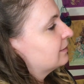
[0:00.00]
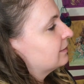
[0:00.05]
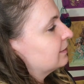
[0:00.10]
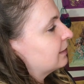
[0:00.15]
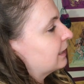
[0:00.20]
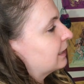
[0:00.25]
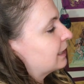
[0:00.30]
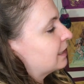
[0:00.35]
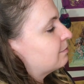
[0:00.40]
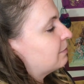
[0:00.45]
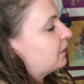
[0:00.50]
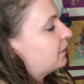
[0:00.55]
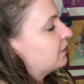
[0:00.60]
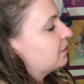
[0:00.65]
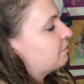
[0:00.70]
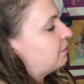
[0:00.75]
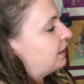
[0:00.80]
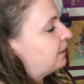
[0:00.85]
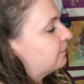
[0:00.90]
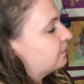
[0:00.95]
Like, I'm all
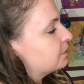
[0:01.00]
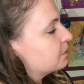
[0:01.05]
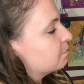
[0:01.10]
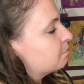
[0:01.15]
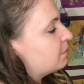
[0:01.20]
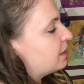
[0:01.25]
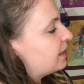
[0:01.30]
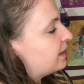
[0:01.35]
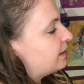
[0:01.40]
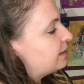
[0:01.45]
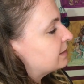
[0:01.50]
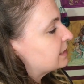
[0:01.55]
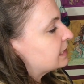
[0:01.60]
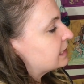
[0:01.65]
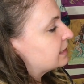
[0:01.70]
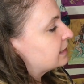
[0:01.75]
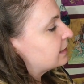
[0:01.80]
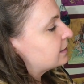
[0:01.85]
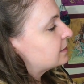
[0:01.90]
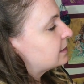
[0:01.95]
about the mint
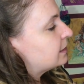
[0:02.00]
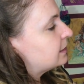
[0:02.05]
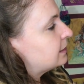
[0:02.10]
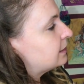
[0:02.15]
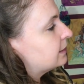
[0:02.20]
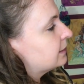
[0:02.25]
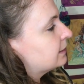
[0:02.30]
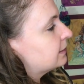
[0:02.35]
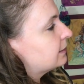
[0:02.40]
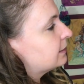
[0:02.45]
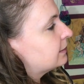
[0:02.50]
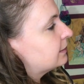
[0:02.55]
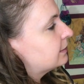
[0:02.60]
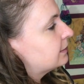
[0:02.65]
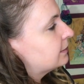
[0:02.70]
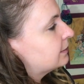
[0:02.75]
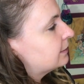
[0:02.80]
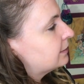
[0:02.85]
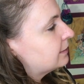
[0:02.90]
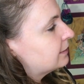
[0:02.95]
and the teal.
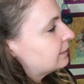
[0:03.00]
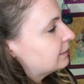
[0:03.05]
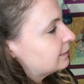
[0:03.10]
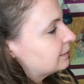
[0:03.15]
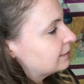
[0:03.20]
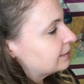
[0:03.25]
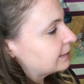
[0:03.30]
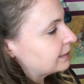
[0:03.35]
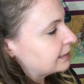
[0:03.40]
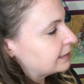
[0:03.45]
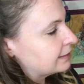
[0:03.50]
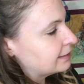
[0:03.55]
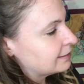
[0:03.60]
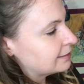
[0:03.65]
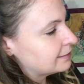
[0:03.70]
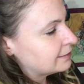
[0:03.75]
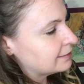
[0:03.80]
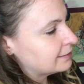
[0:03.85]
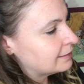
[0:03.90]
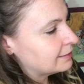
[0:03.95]
Like,
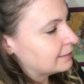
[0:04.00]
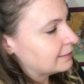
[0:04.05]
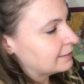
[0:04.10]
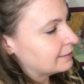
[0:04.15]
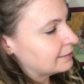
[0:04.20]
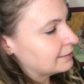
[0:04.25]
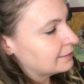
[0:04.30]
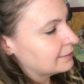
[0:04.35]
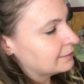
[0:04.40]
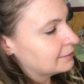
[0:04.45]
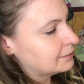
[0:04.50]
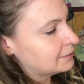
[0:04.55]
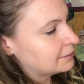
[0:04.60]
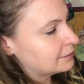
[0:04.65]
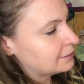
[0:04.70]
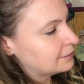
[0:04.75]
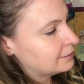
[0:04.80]
oh.